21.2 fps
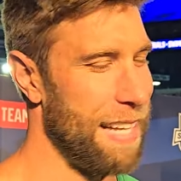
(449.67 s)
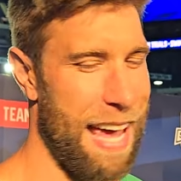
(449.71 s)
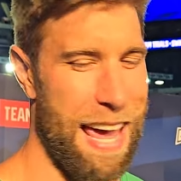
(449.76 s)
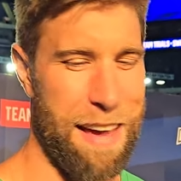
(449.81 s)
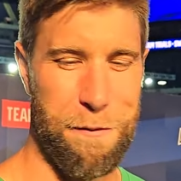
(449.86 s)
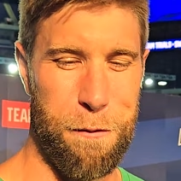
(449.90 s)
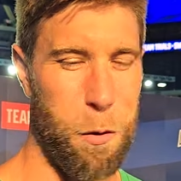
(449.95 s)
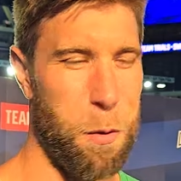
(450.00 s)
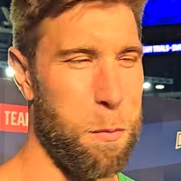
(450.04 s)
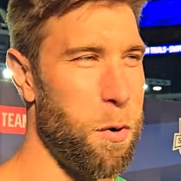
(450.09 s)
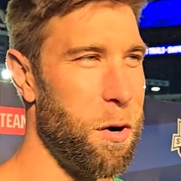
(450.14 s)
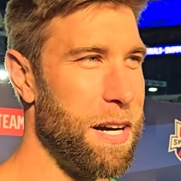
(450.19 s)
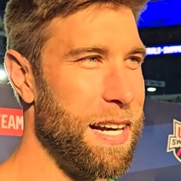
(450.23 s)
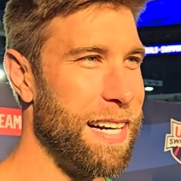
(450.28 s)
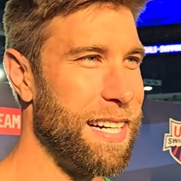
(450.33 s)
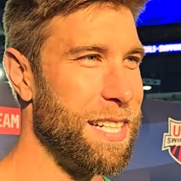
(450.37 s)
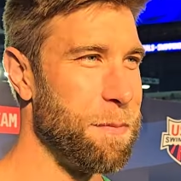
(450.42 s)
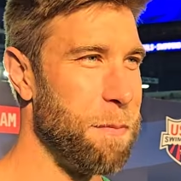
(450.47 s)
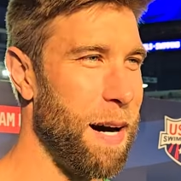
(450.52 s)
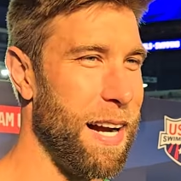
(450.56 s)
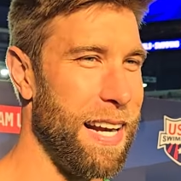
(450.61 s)
hey, four more
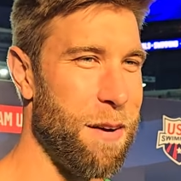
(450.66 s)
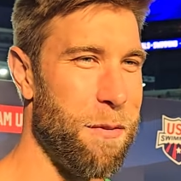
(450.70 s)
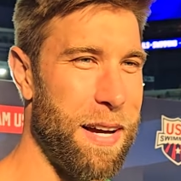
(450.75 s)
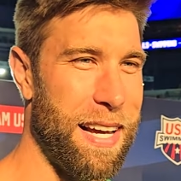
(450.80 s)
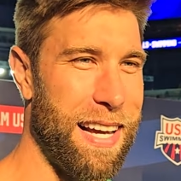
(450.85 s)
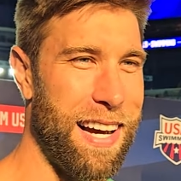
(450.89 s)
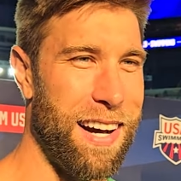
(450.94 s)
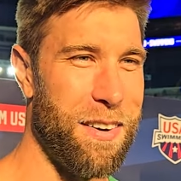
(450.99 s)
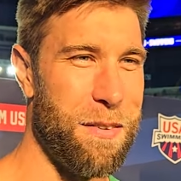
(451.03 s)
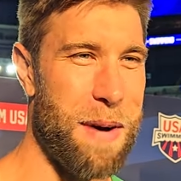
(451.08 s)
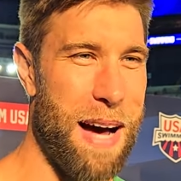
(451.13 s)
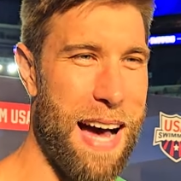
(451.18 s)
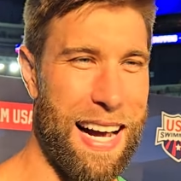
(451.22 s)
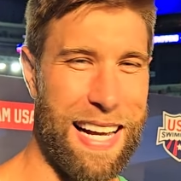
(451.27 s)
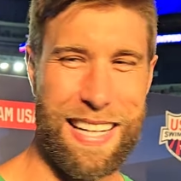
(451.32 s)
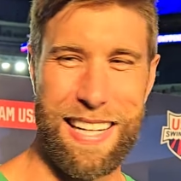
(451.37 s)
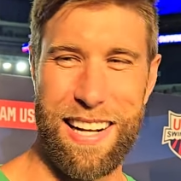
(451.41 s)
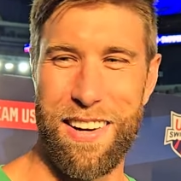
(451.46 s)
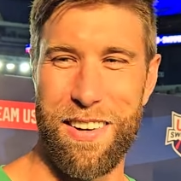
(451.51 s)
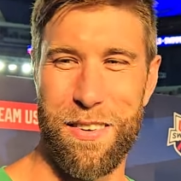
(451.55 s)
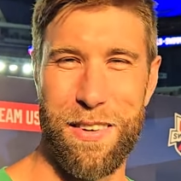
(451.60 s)
years, buddy. We can go
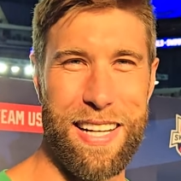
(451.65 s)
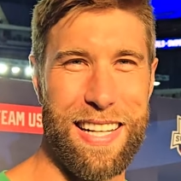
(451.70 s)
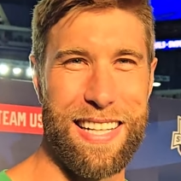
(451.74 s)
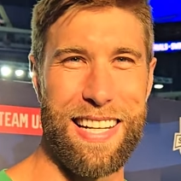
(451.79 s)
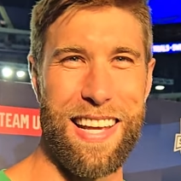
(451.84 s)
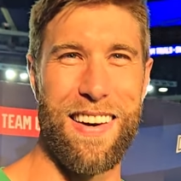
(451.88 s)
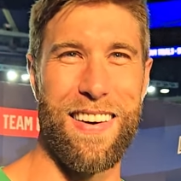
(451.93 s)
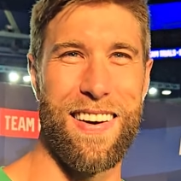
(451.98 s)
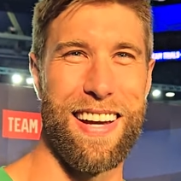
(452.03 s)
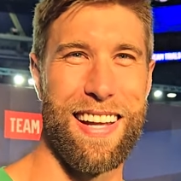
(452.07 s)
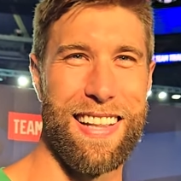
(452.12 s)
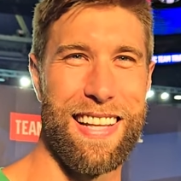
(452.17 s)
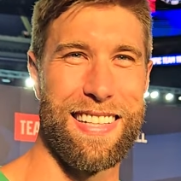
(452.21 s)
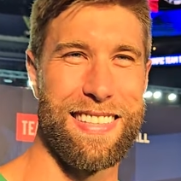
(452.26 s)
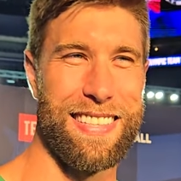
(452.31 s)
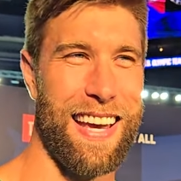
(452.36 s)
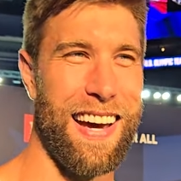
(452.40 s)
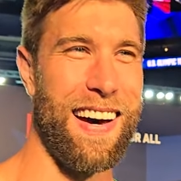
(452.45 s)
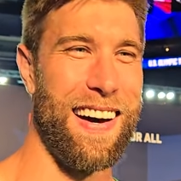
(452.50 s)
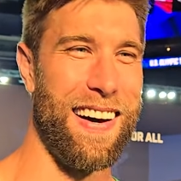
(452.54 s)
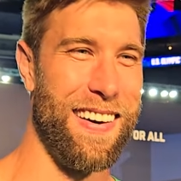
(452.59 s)
back and go. We can do it.
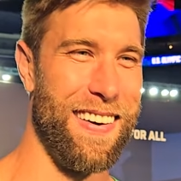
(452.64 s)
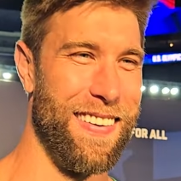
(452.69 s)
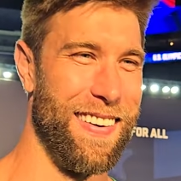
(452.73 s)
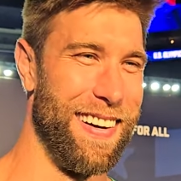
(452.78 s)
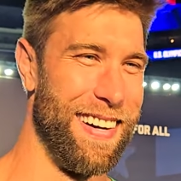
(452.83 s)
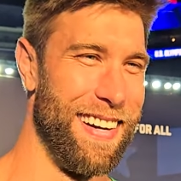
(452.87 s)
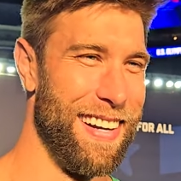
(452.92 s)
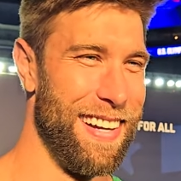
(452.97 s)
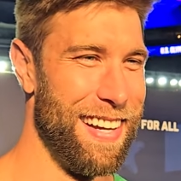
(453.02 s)
Let's go.